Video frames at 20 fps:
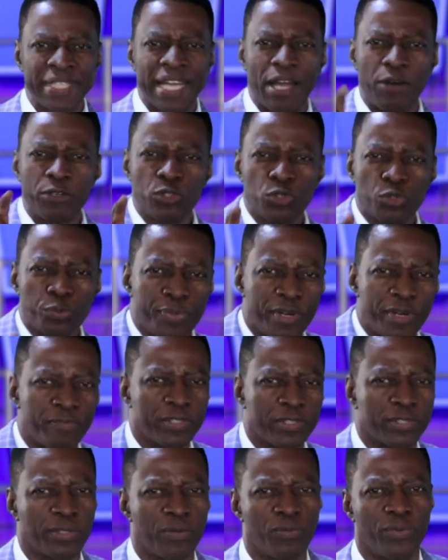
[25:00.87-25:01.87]
I want you to pray
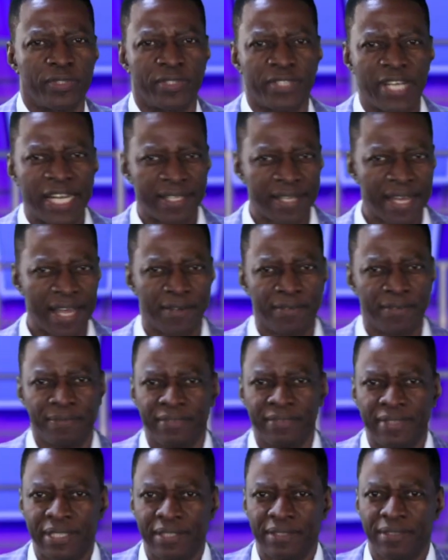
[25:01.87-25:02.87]
for someone right now.
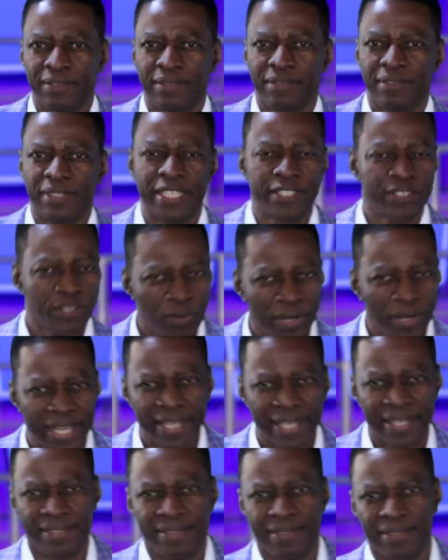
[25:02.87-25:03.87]
Let's go
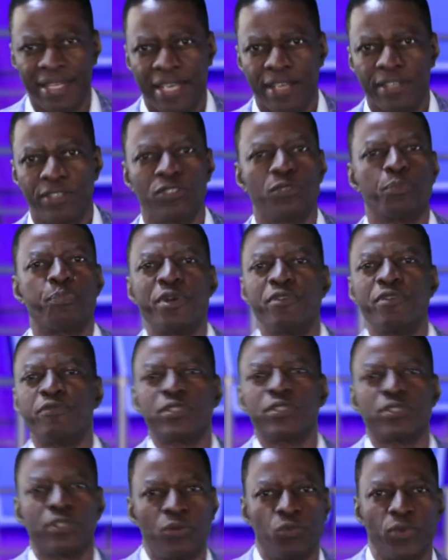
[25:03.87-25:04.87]
ahead. Pray
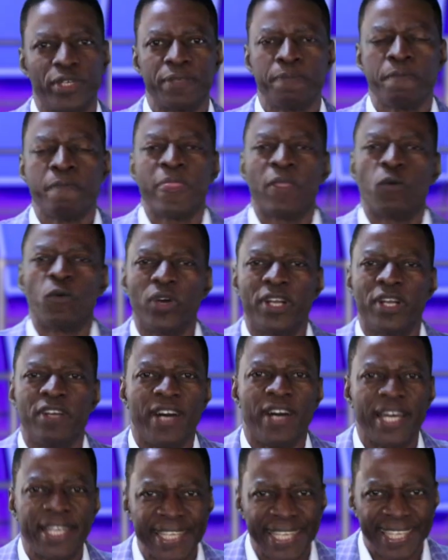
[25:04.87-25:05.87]
for someone.
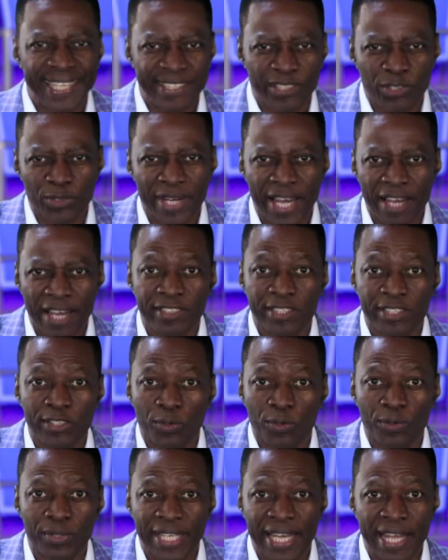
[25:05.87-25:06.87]
whatever need you have in
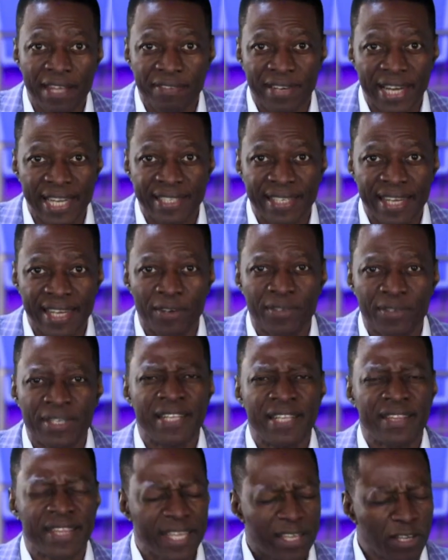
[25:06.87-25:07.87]
your own life right now,
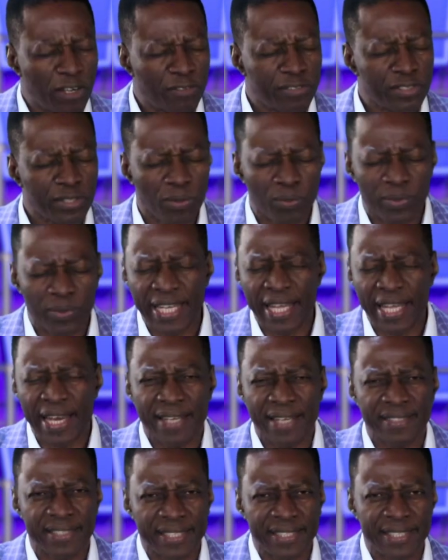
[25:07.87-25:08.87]
think of someone that
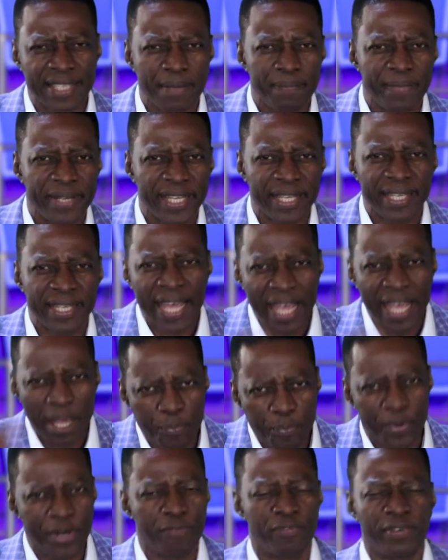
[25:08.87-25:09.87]
has the same need
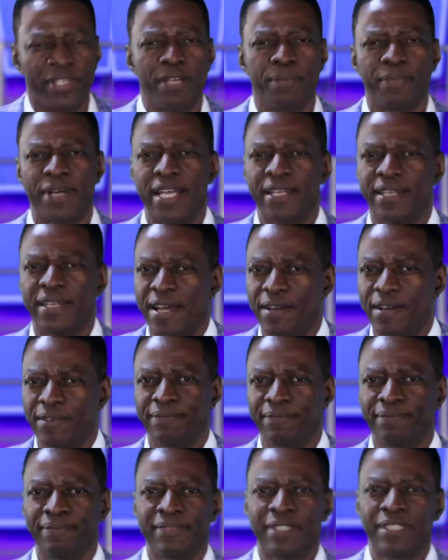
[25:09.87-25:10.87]
and pray for them right
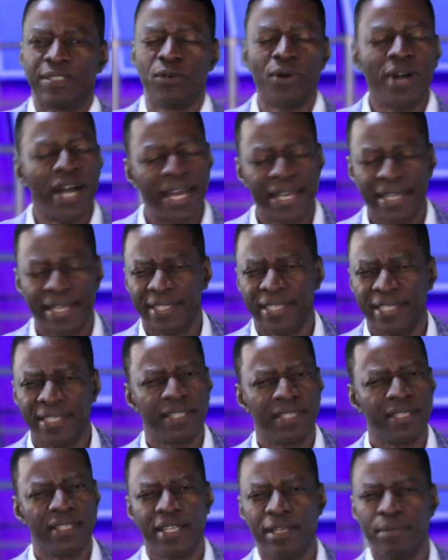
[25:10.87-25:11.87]
now. Go ahead,
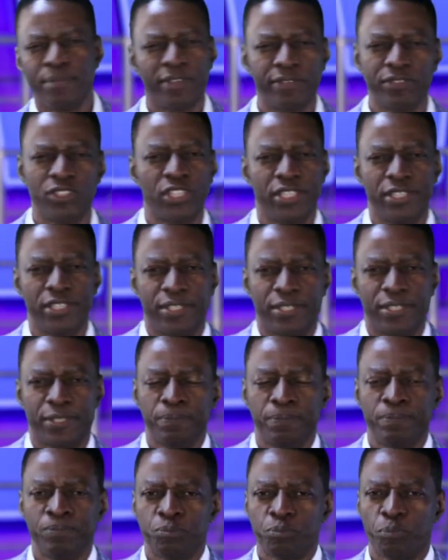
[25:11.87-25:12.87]
in the name of Jesus.